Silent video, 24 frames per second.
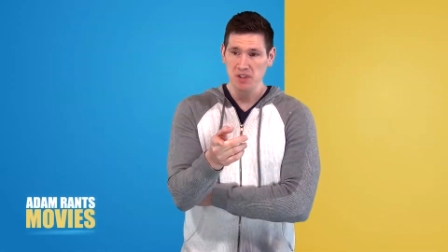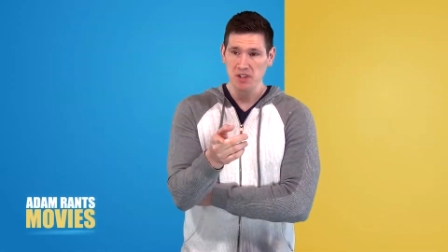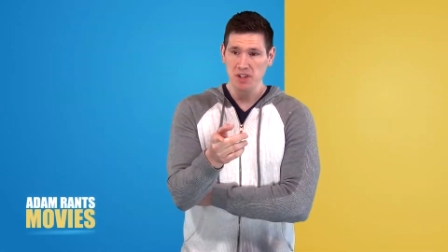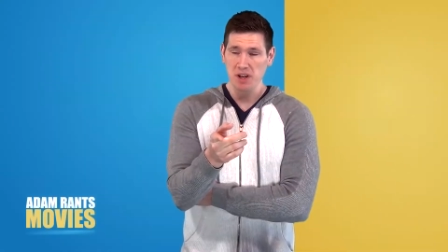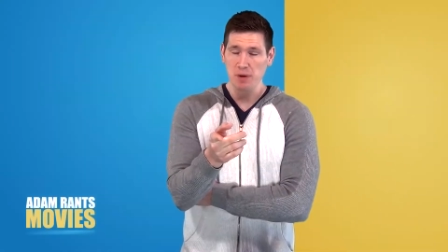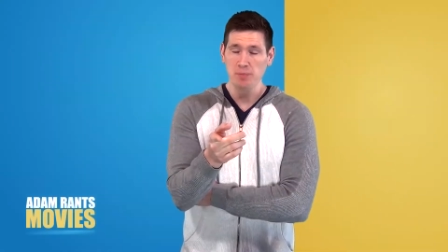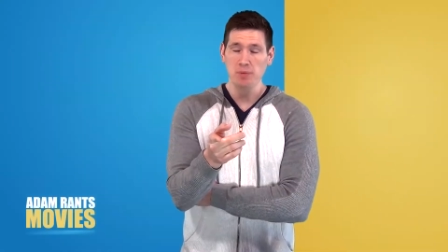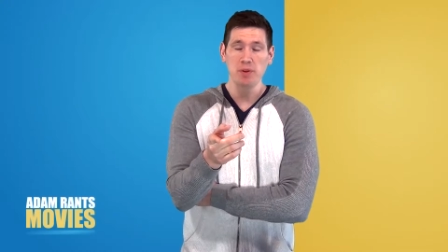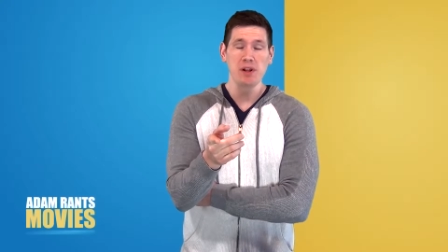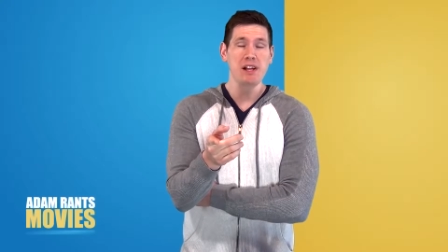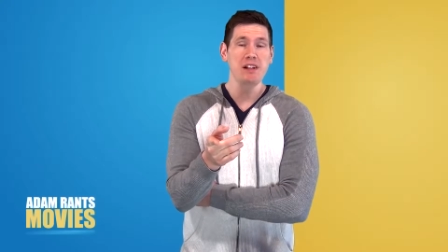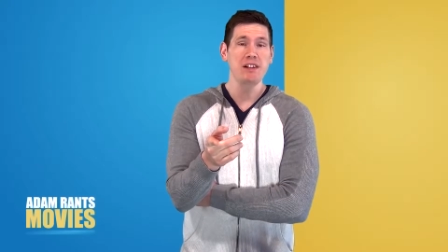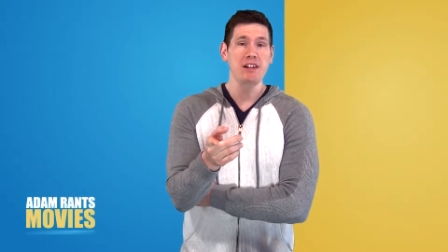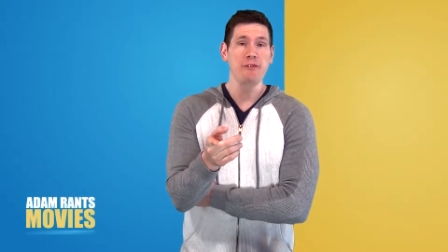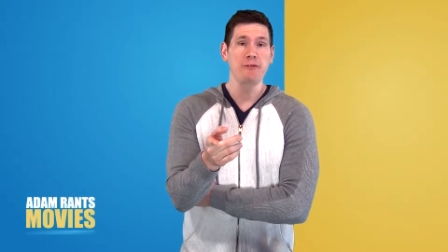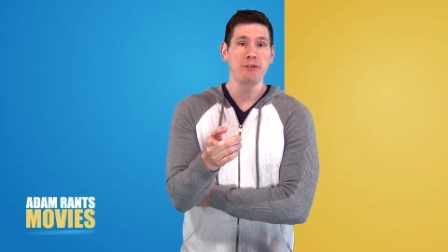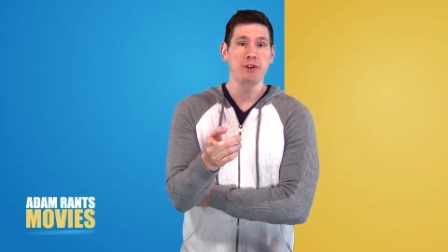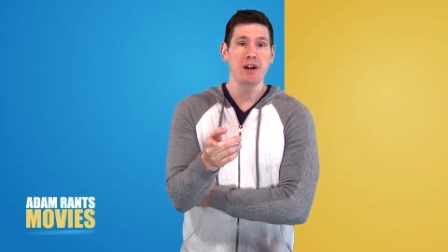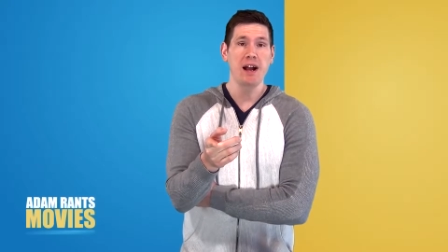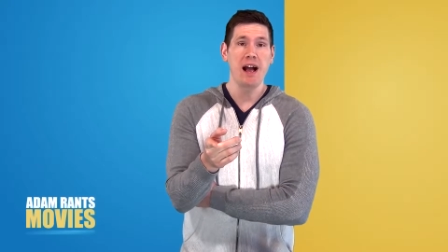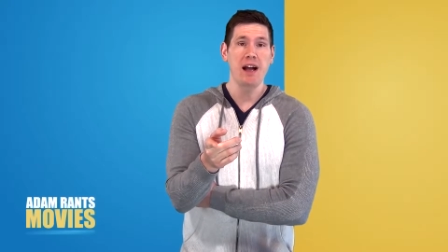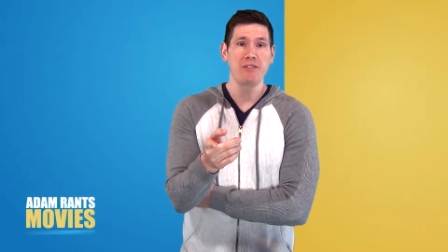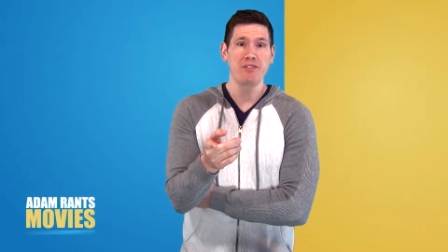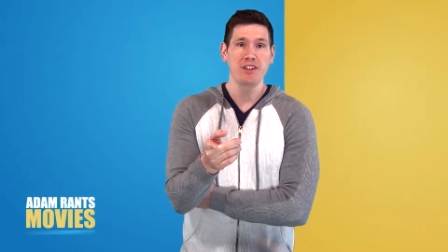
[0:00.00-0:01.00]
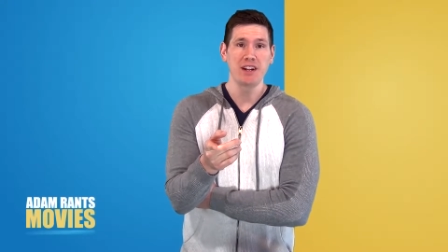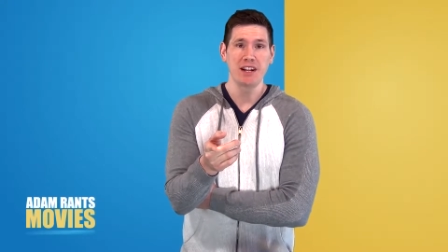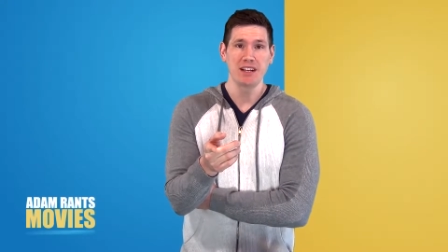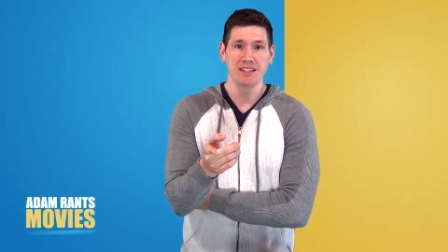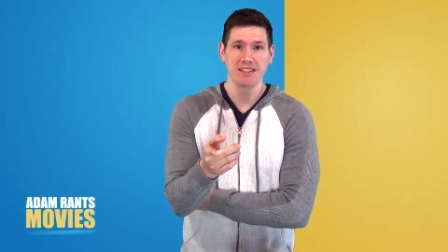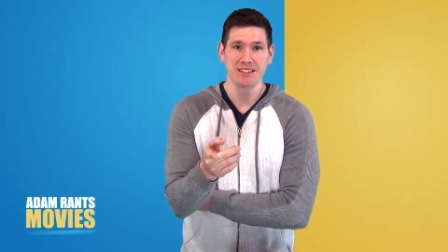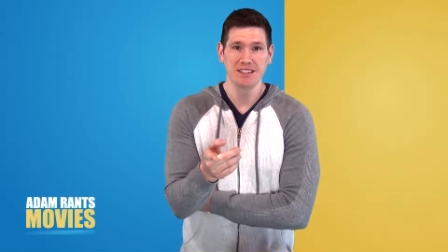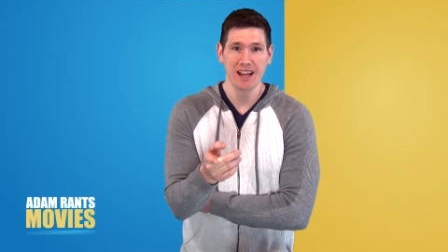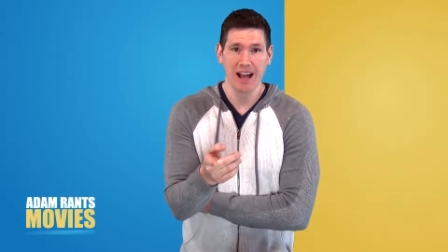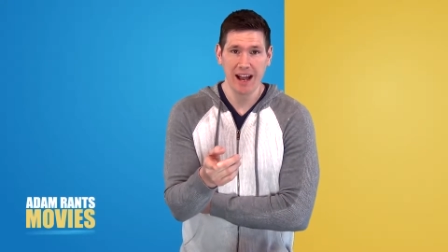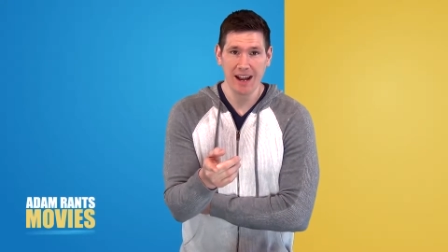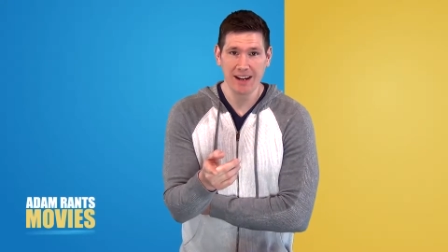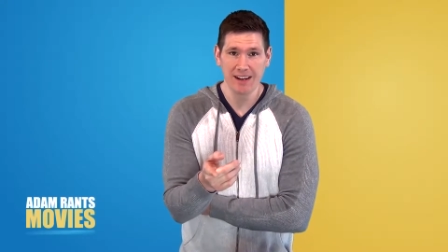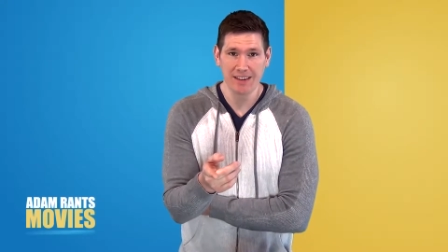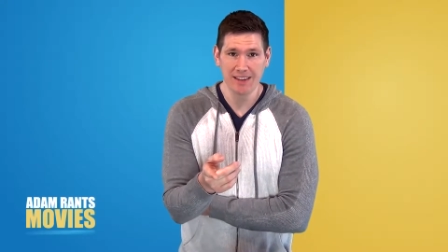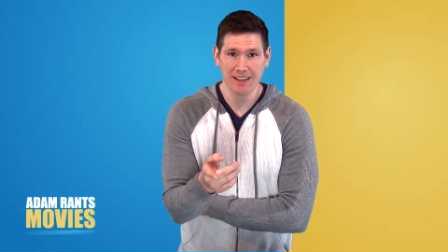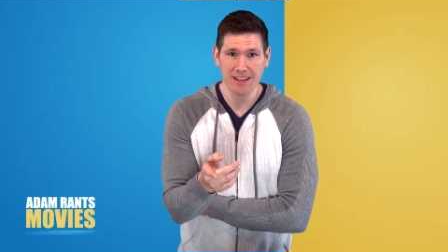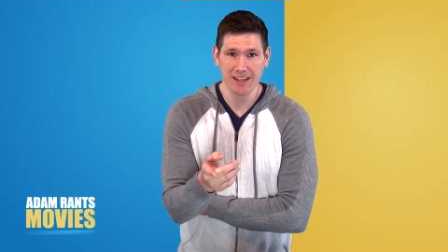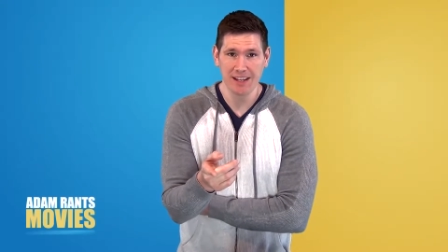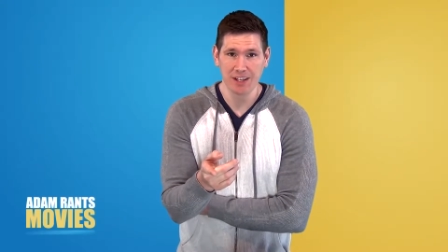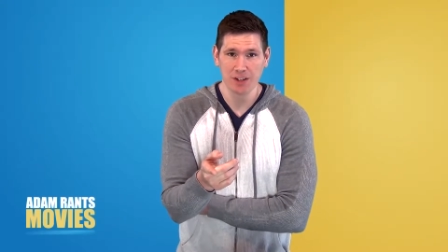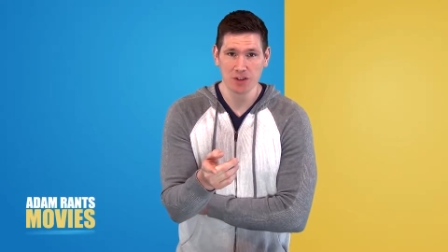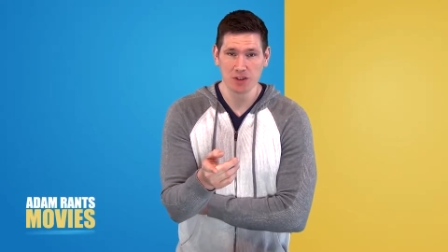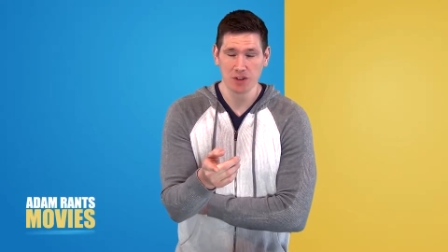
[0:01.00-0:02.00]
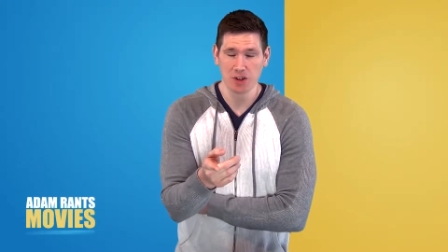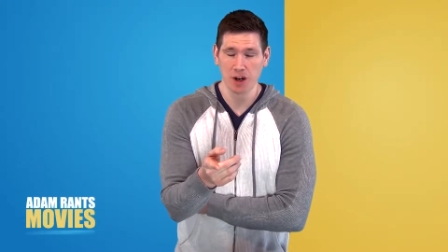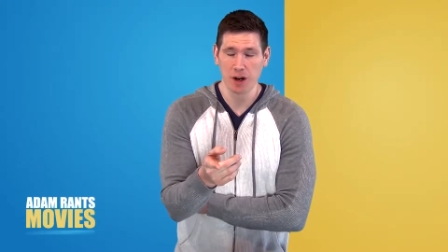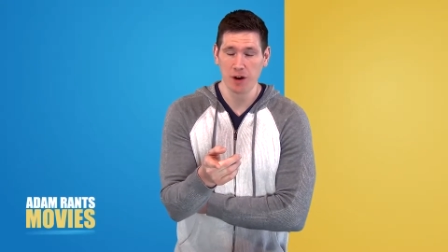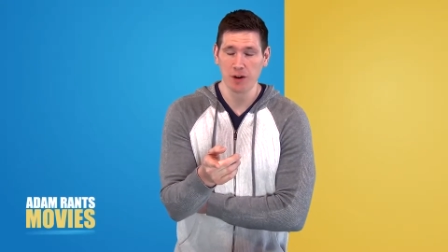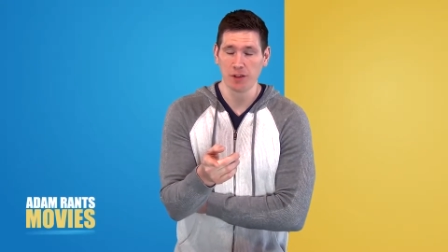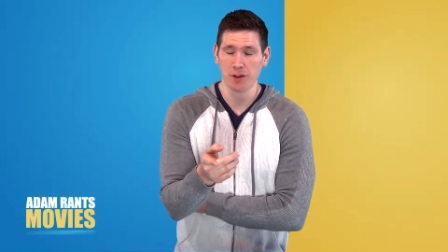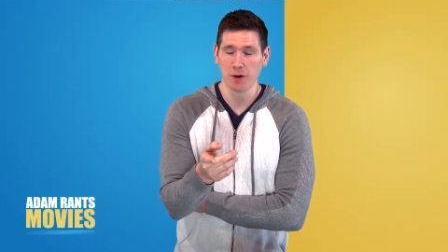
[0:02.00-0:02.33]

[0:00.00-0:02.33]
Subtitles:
Completely forgot that I signed the intro.